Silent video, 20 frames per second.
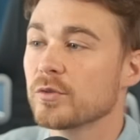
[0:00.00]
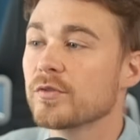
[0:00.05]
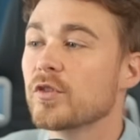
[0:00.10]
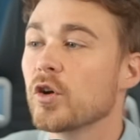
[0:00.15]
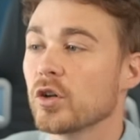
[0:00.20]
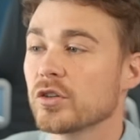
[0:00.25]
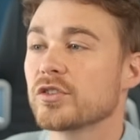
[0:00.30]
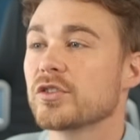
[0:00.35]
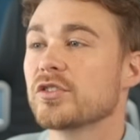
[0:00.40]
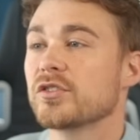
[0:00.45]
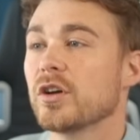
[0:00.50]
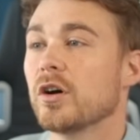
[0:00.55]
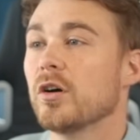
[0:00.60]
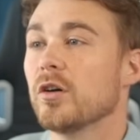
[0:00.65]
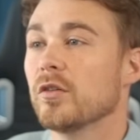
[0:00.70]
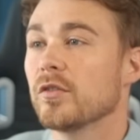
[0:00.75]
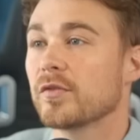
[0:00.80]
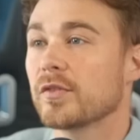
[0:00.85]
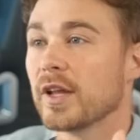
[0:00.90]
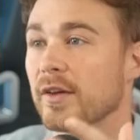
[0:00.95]
have got to
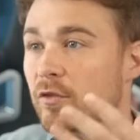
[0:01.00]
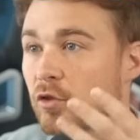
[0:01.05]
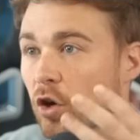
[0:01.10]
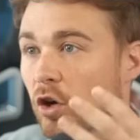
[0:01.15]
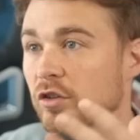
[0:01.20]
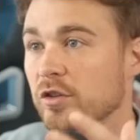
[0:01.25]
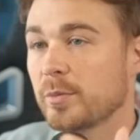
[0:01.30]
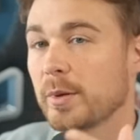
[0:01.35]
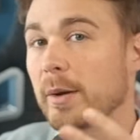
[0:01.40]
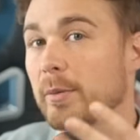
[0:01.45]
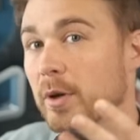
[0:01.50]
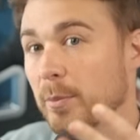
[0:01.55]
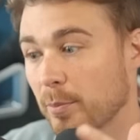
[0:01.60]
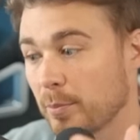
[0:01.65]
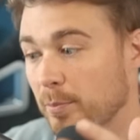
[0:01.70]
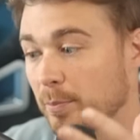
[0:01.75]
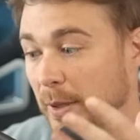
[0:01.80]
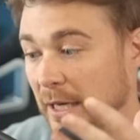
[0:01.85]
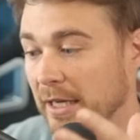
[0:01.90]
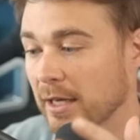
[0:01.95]
solve. They've got to be able to
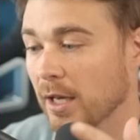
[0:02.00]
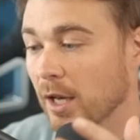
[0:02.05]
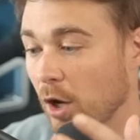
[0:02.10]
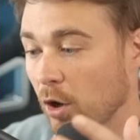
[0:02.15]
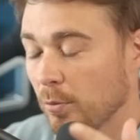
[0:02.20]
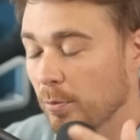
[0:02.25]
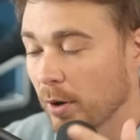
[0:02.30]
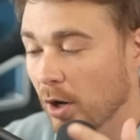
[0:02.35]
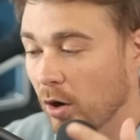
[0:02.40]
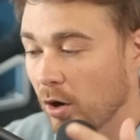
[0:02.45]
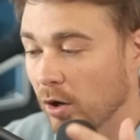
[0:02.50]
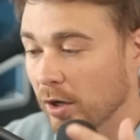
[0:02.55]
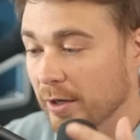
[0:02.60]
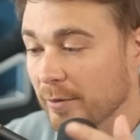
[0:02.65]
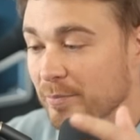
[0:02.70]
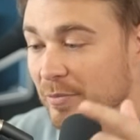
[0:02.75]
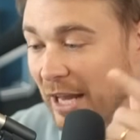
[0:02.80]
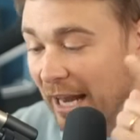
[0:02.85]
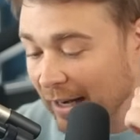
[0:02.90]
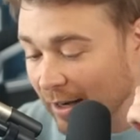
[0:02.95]
beat a low block.
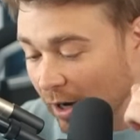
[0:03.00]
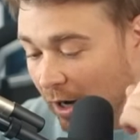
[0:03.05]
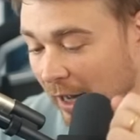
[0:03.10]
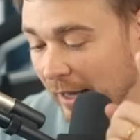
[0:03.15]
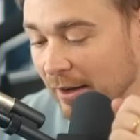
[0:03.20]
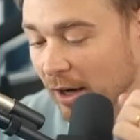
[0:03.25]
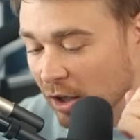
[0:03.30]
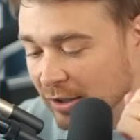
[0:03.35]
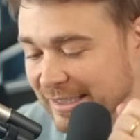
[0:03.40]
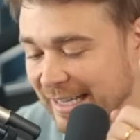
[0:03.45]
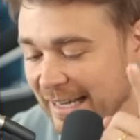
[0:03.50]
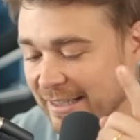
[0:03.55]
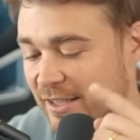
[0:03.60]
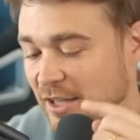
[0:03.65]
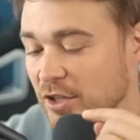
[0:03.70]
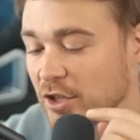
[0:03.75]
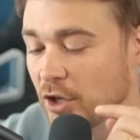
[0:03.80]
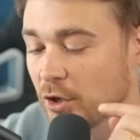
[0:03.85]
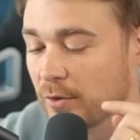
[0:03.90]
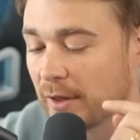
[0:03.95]
And Arteta
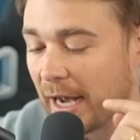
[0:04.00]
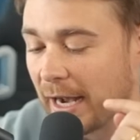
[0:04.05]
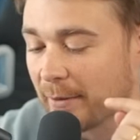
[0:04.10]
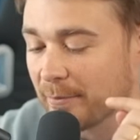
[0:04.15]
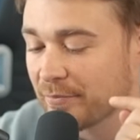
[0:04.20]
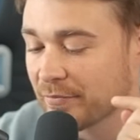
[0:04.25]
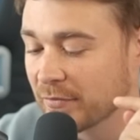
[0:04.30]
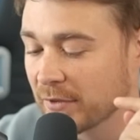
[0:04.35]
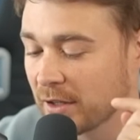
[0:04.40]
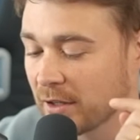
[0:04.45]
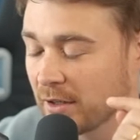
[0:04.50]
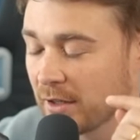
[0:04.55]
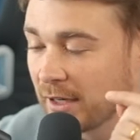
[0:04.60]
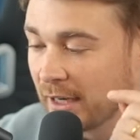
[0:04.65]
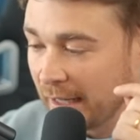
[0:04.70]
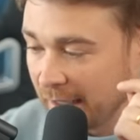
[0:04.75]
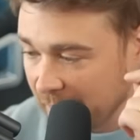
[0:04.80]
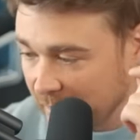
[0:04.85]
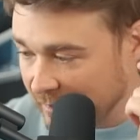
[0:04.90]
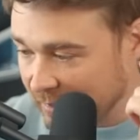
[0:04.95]
knew that.
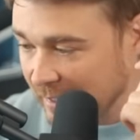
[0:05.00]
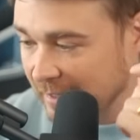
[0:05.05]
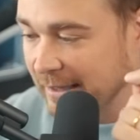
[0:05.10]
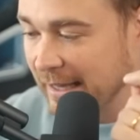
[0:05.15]
And he did